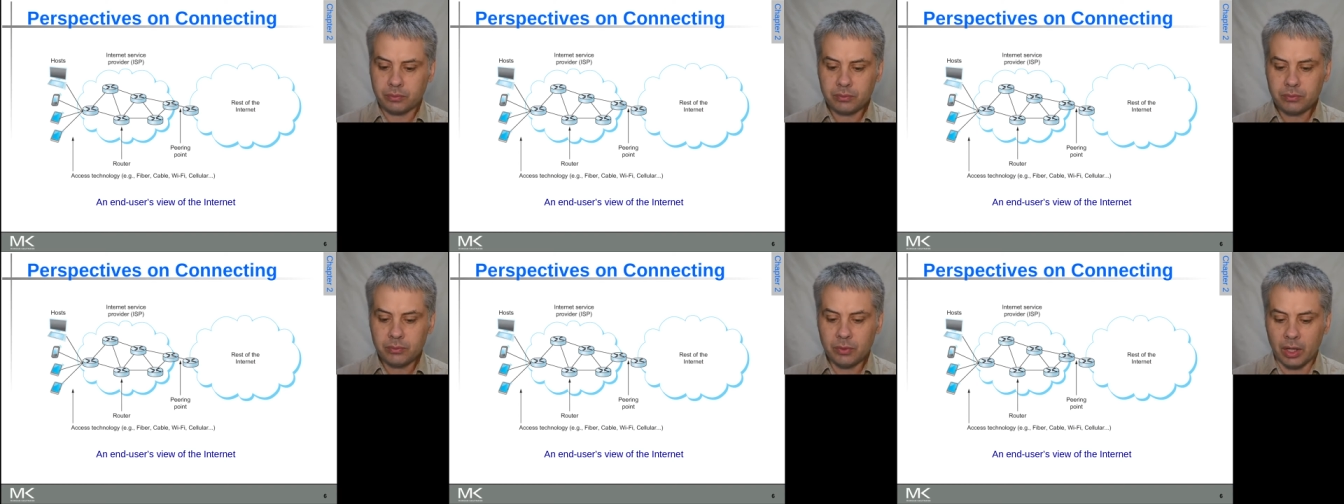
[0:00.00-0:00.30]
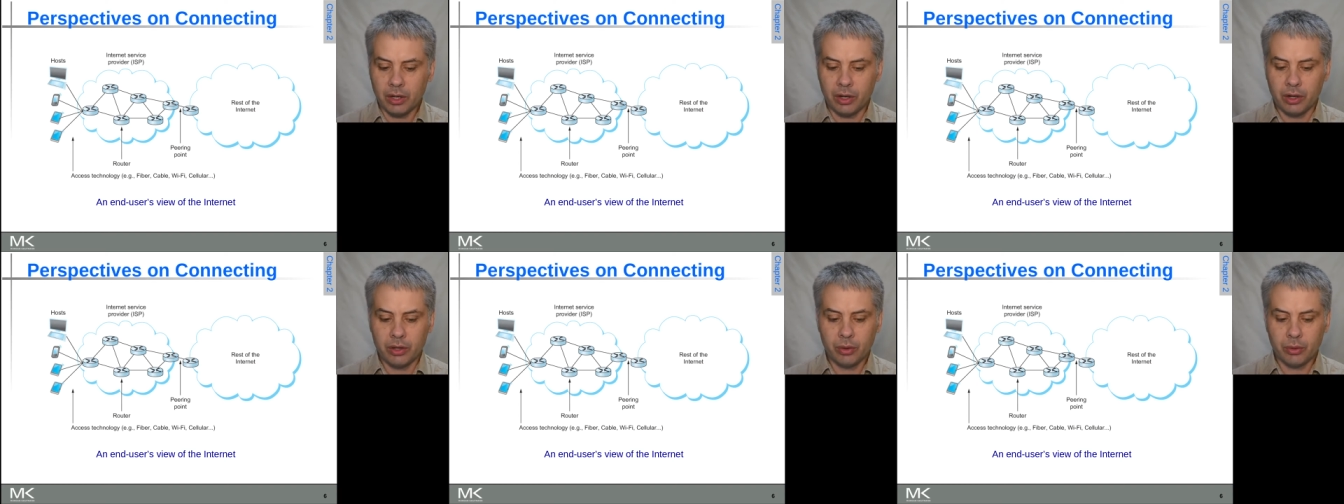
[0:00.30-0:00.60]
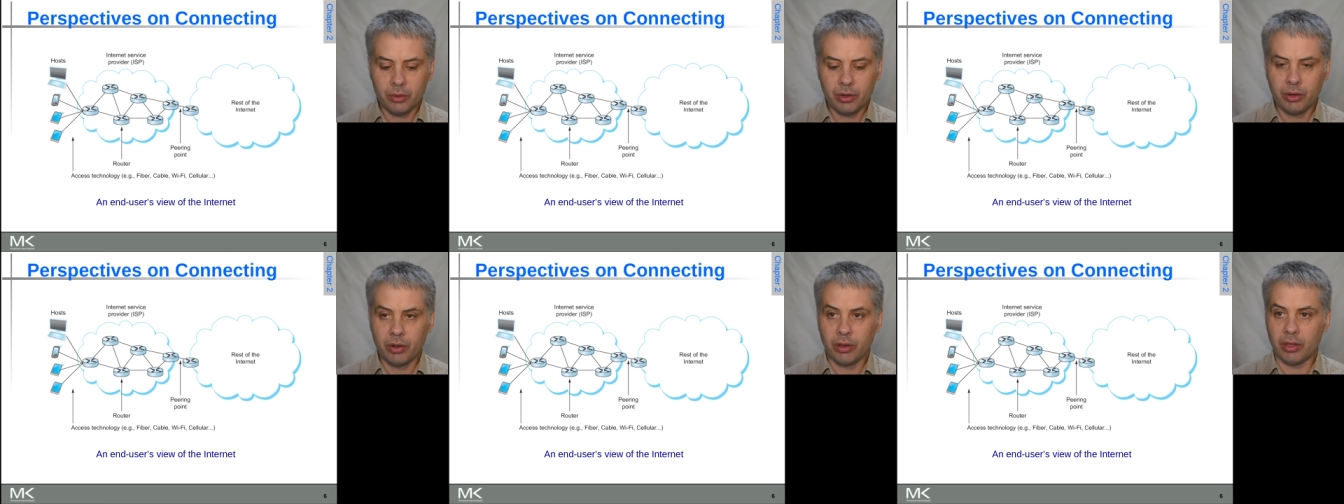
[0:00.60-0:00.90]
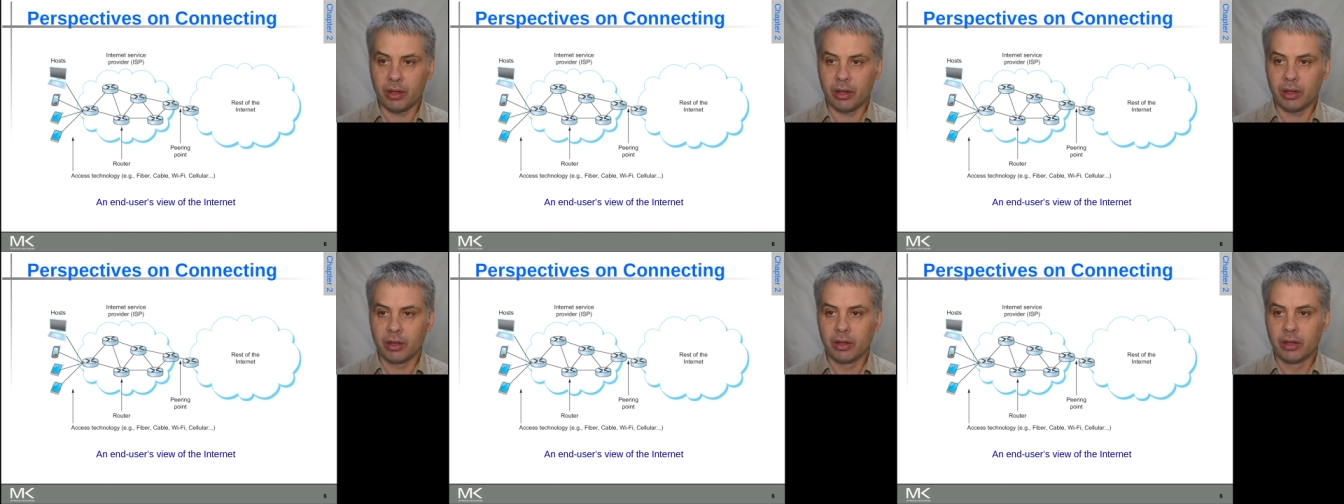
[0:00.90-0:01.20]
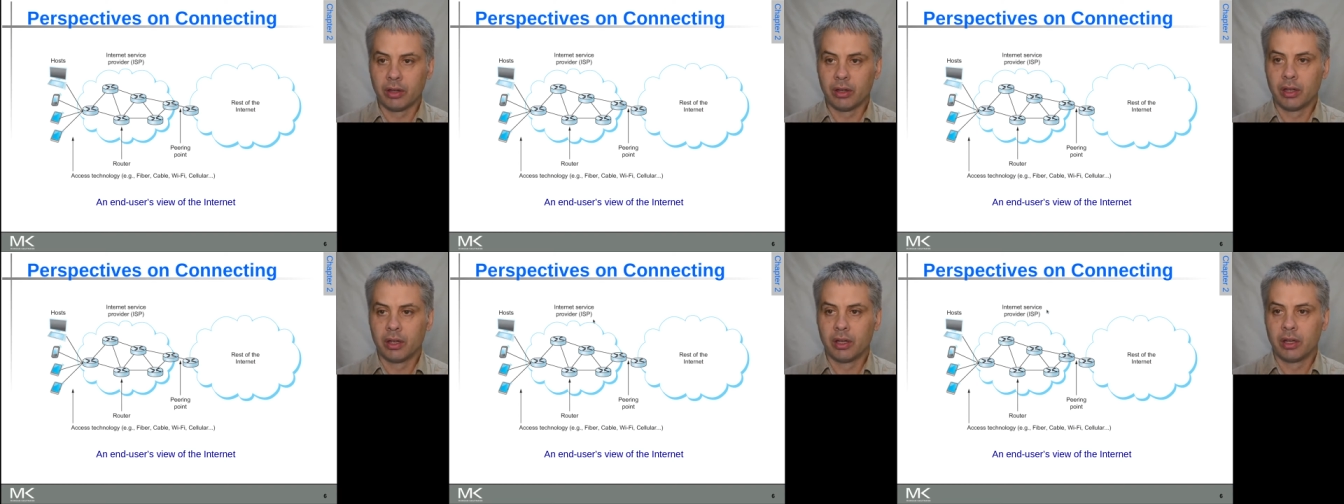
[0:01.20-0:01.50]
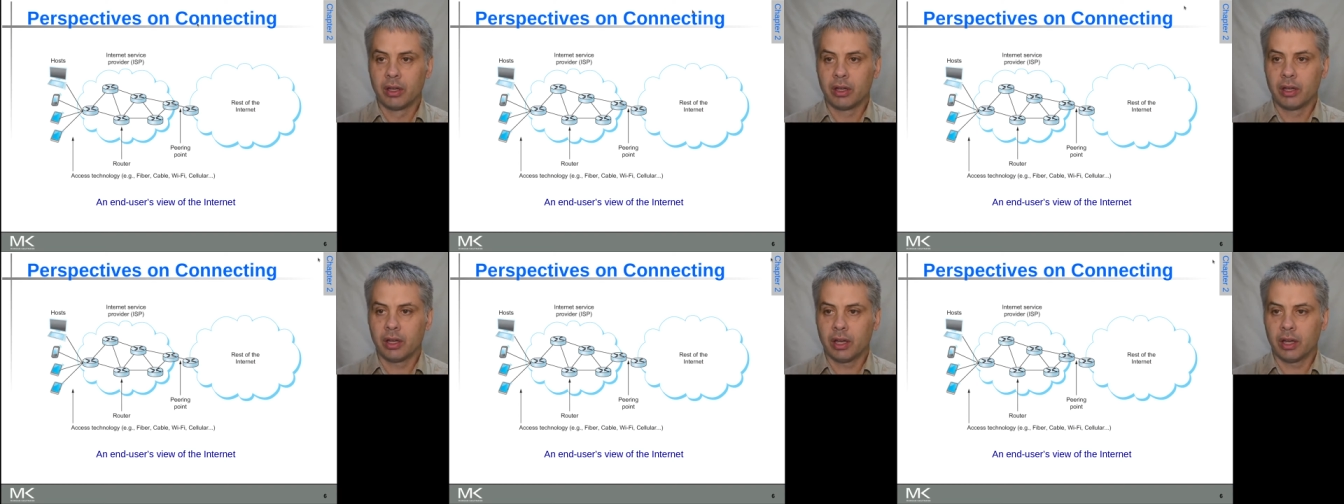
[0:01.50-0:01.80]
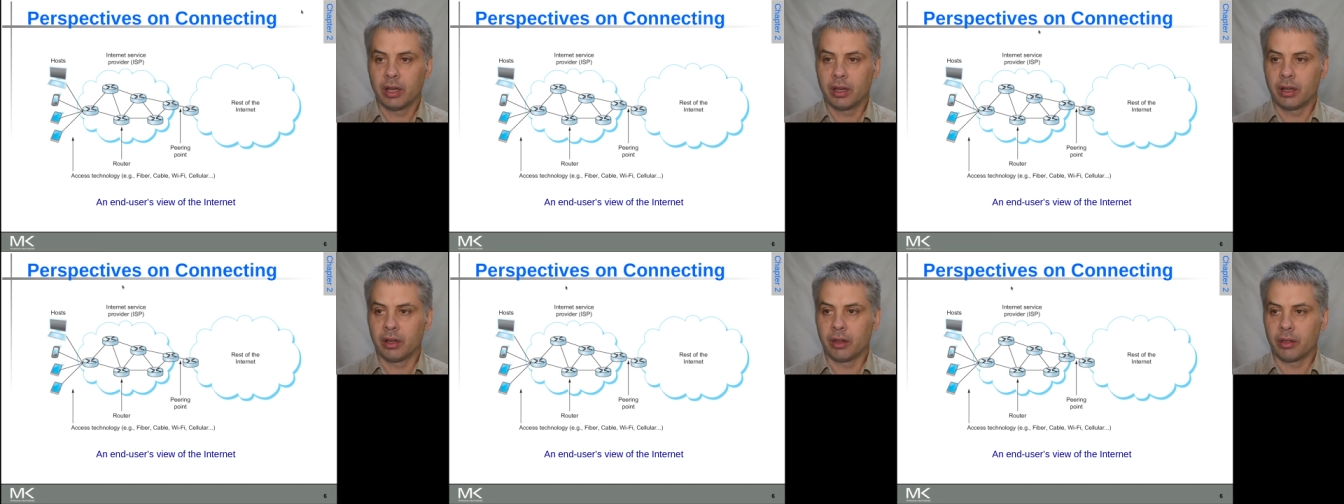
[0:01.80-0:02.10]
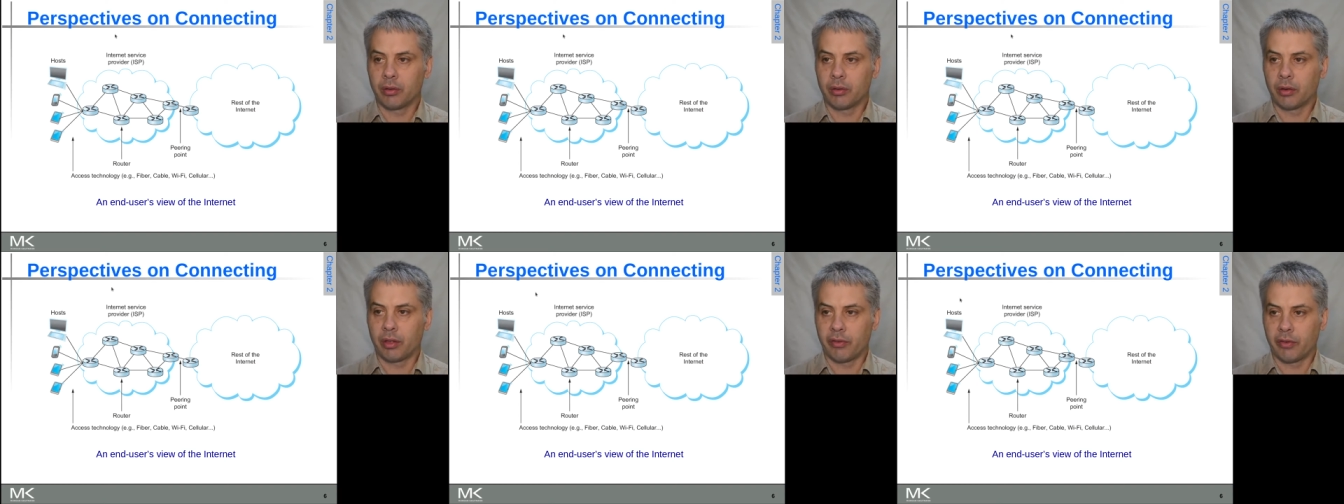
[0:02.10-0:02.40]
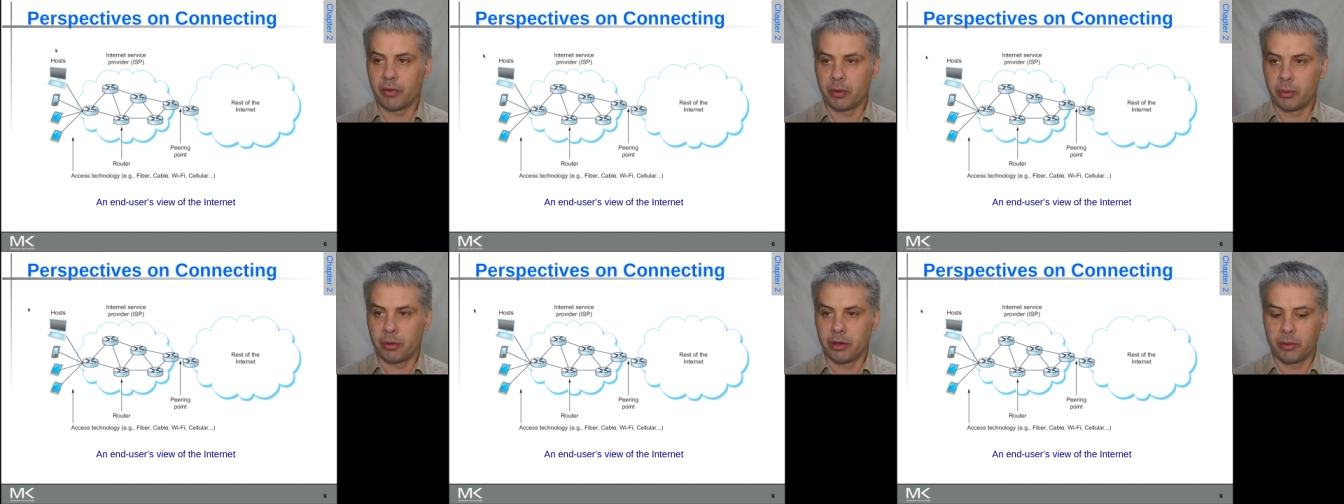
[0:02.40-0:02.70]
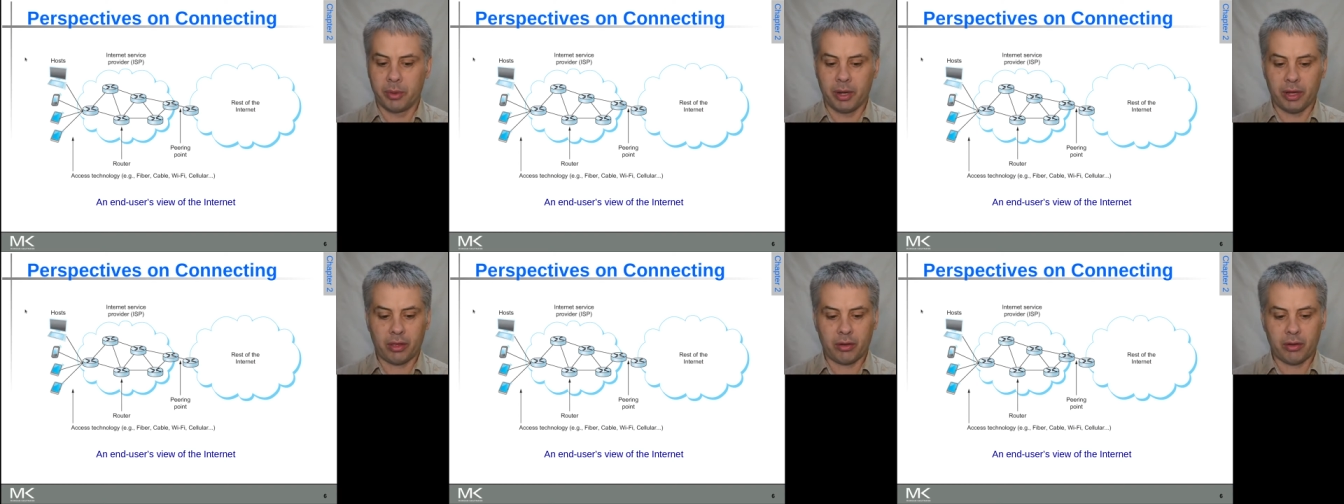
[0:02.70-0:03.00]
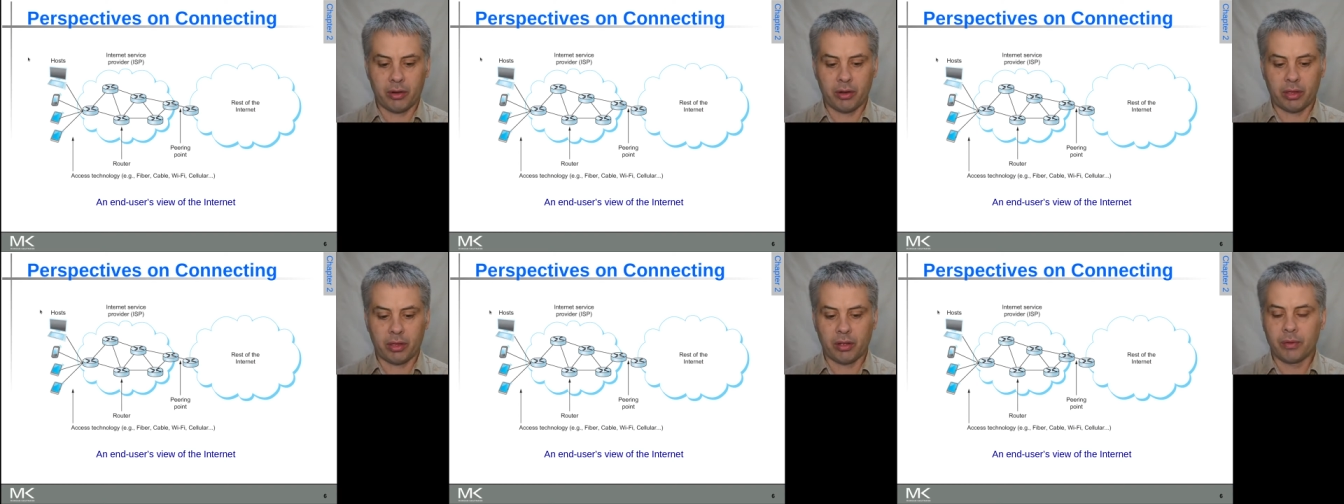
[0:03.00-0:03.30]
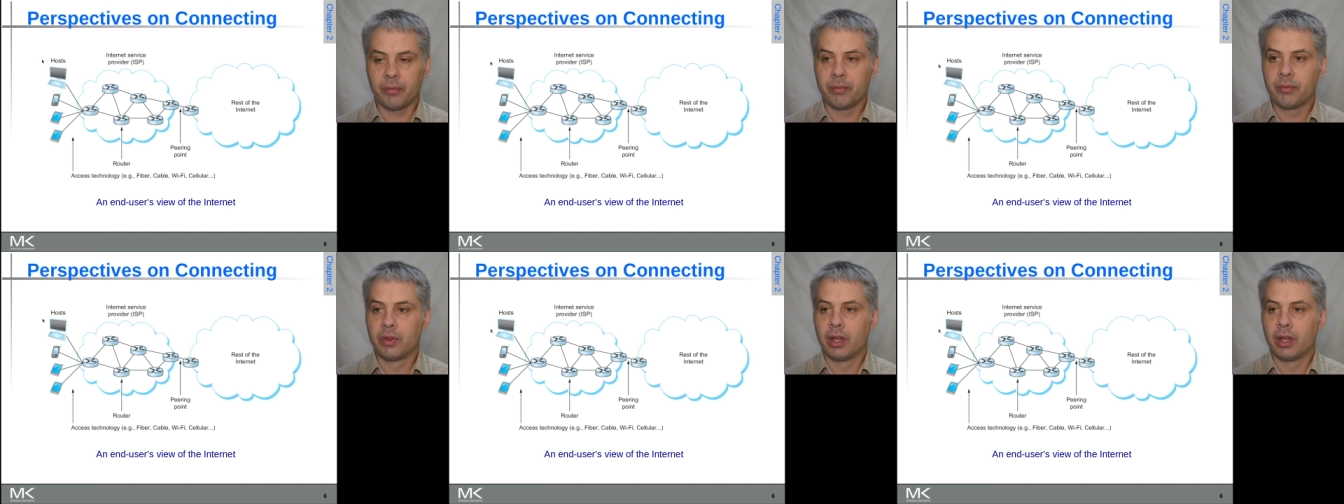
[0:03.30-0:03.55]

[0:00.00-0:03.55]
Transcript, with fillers: you are using uh, the mouse cursor,